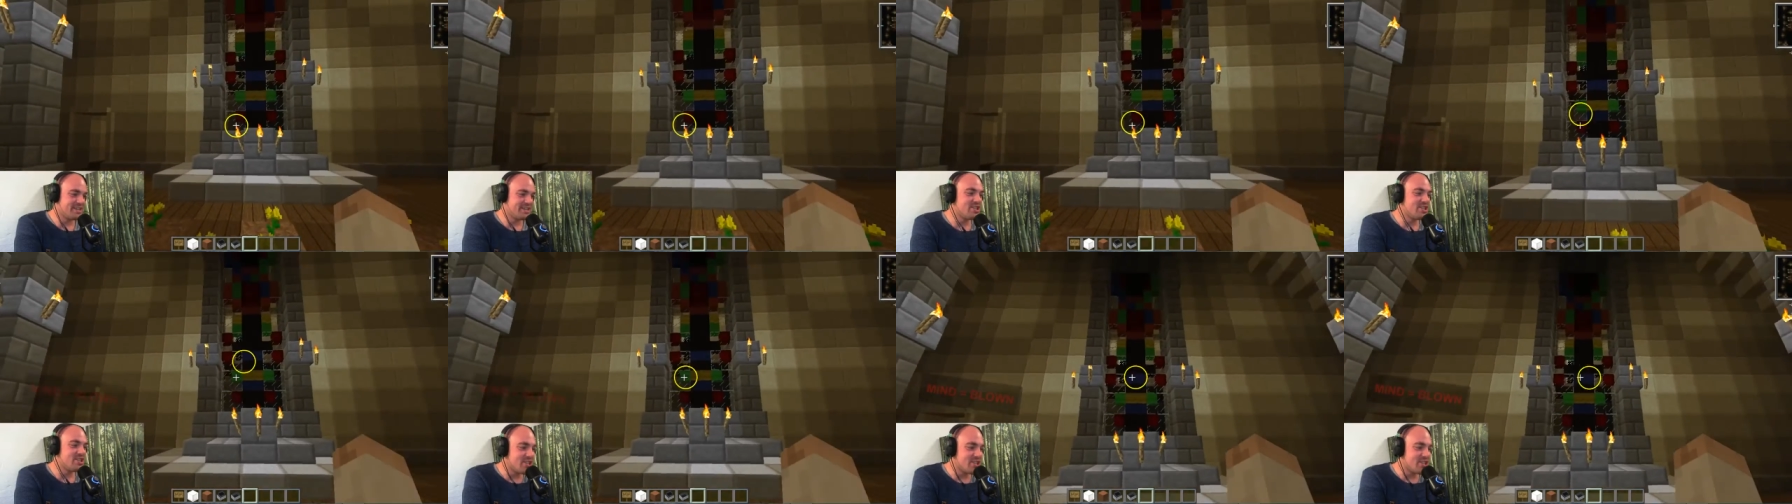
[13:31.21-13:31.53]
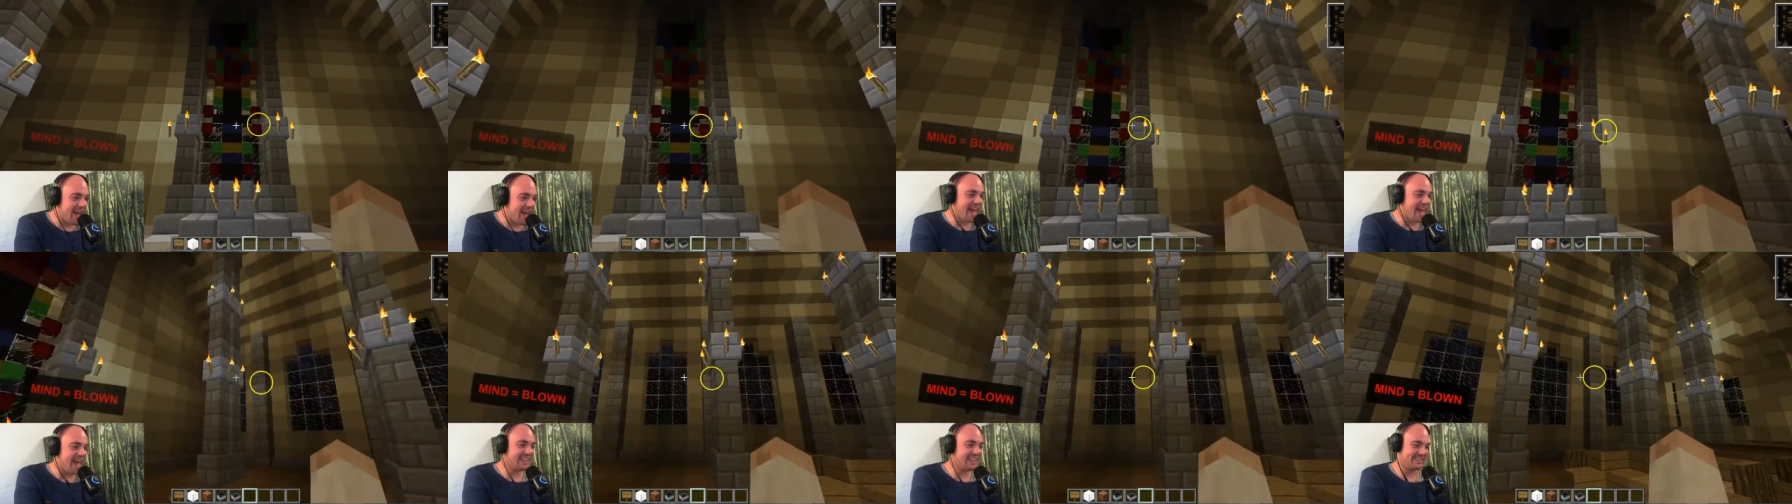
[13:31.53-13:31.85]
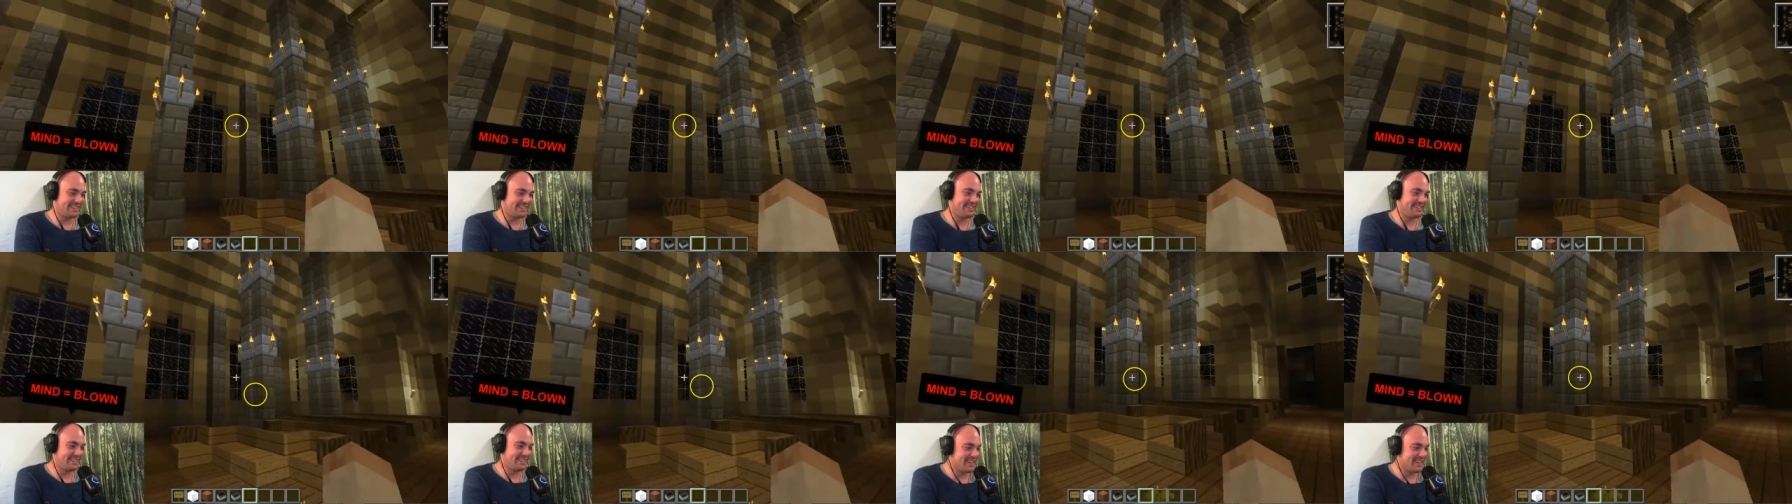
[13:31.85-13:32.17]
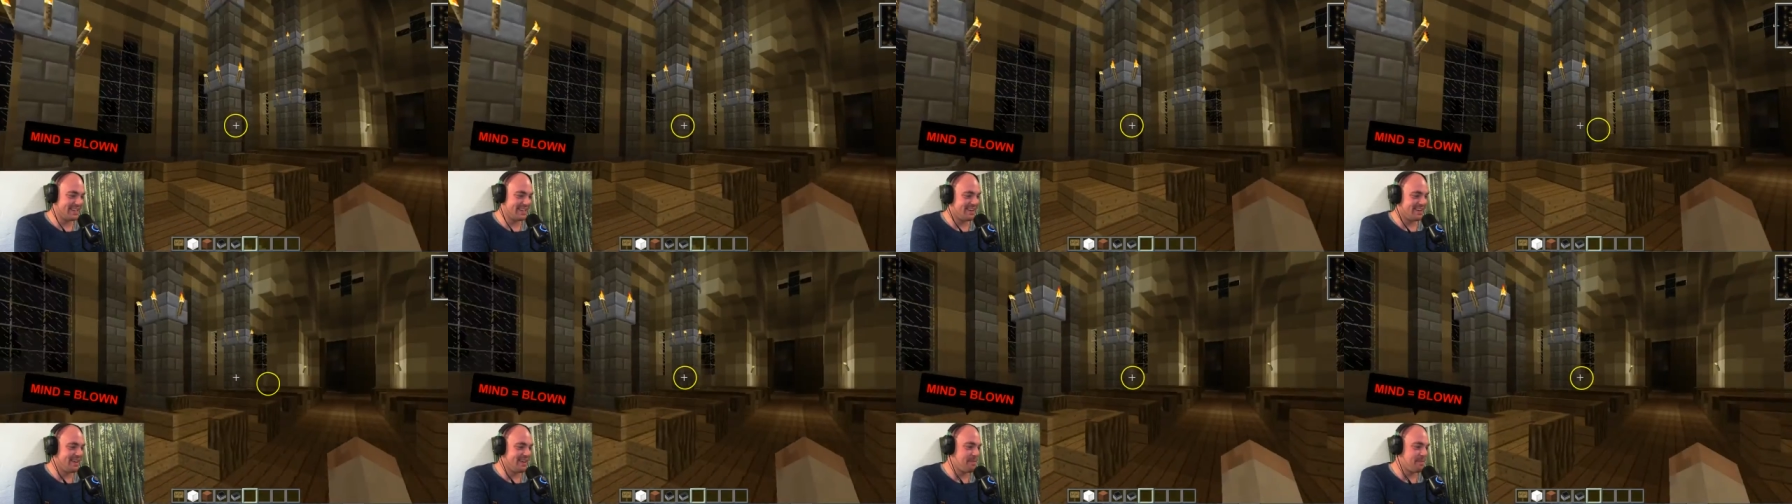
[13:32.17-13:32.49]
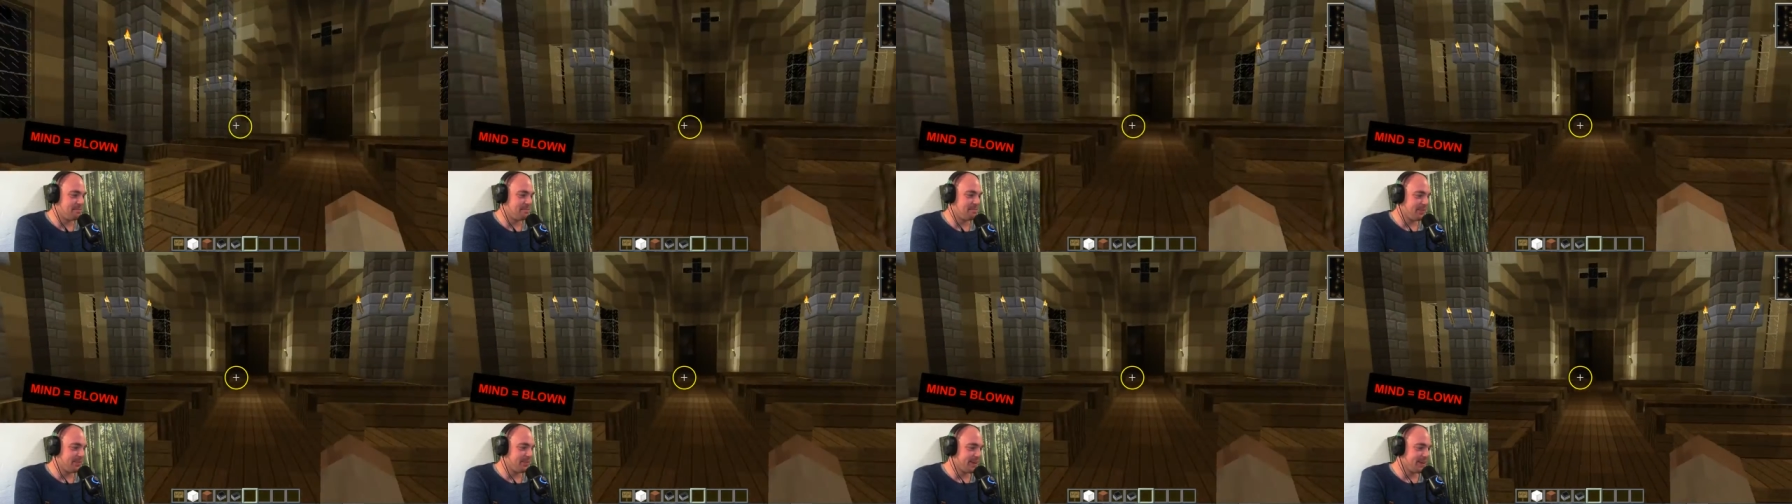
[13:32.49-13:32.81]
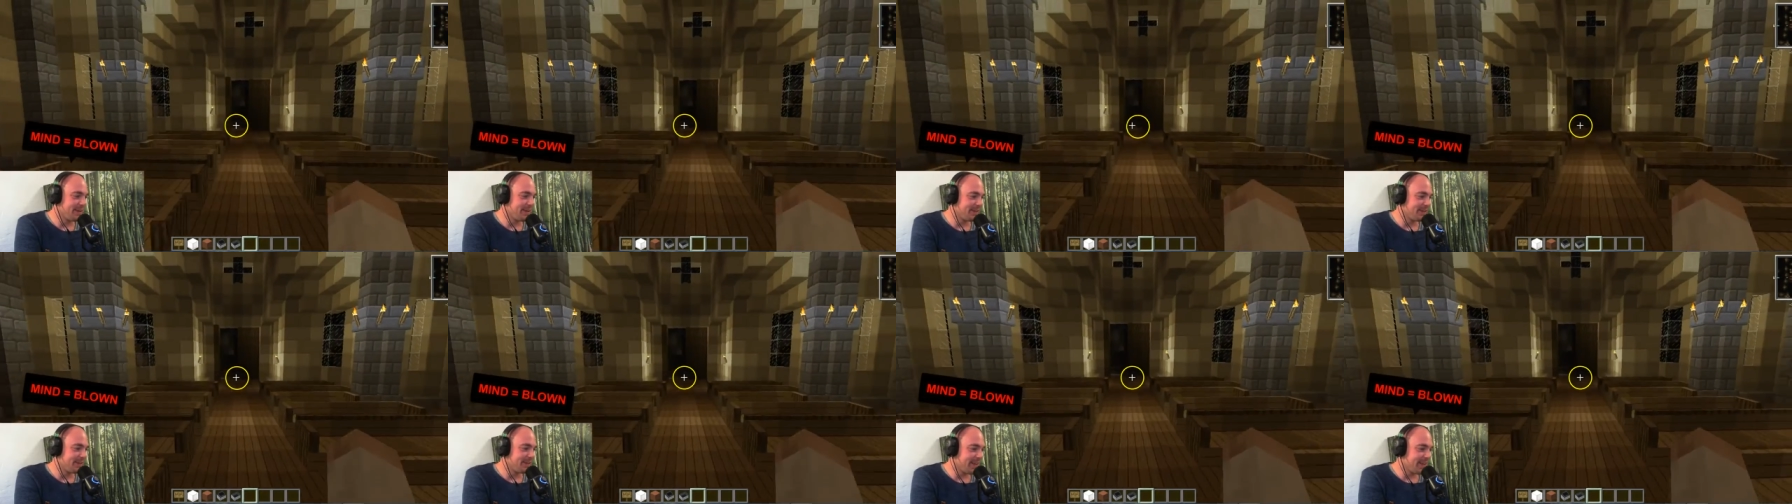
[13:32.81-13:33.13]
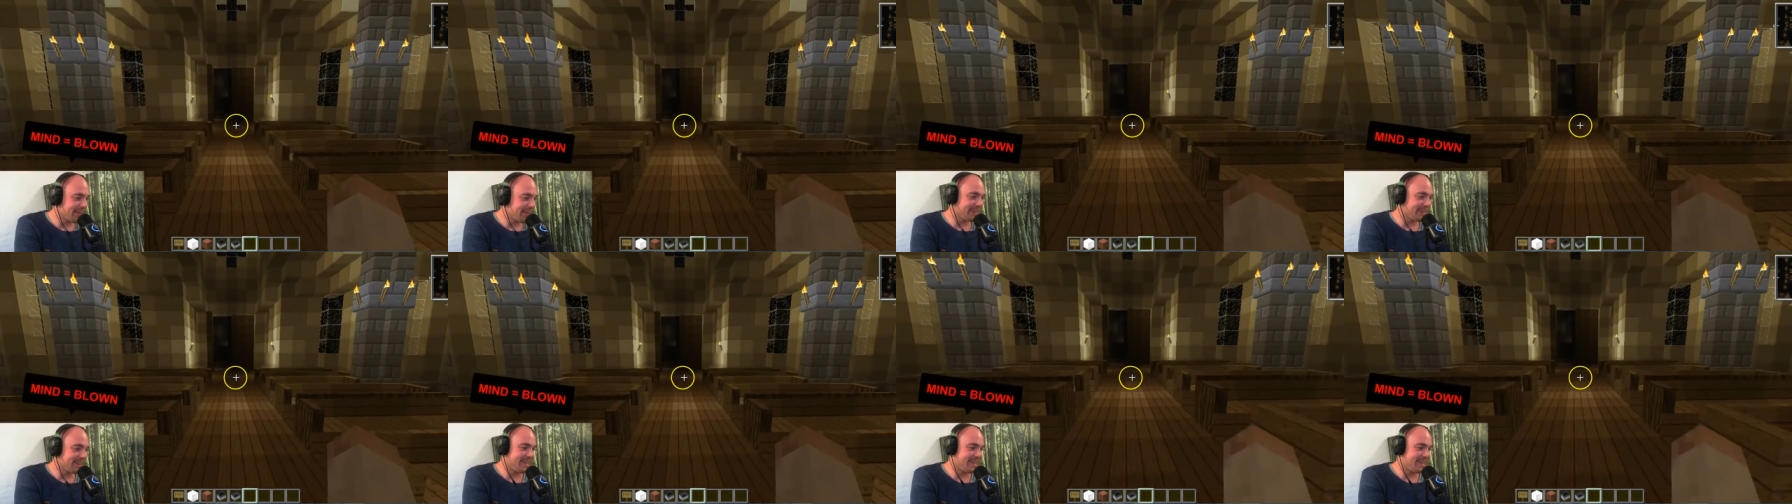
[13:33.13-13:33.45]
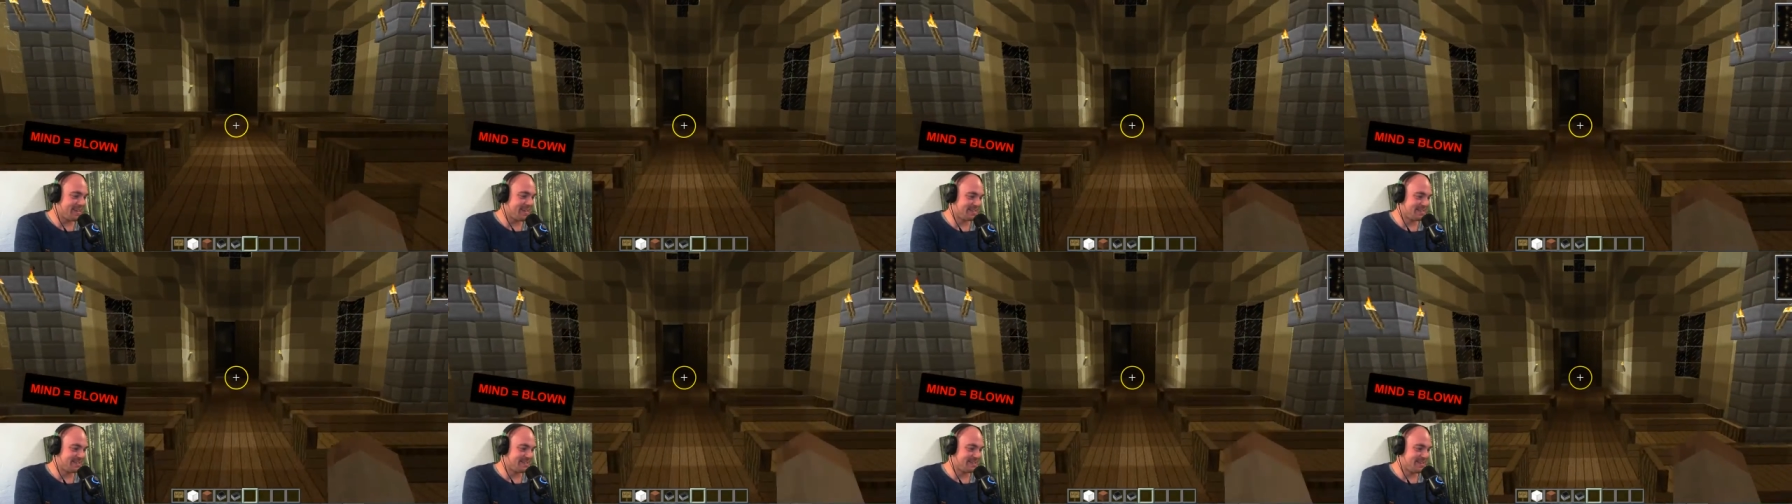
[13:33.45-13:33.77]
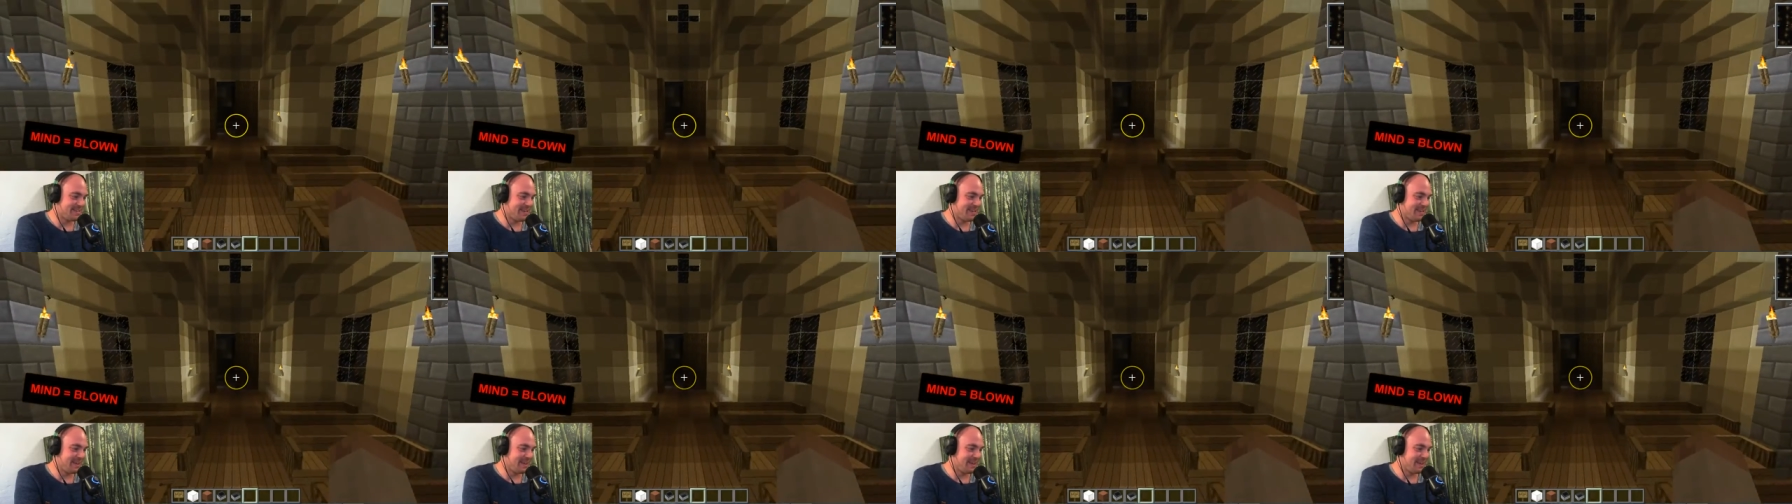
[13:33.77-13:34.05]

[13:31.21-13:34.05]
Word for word: Shit! Look at this.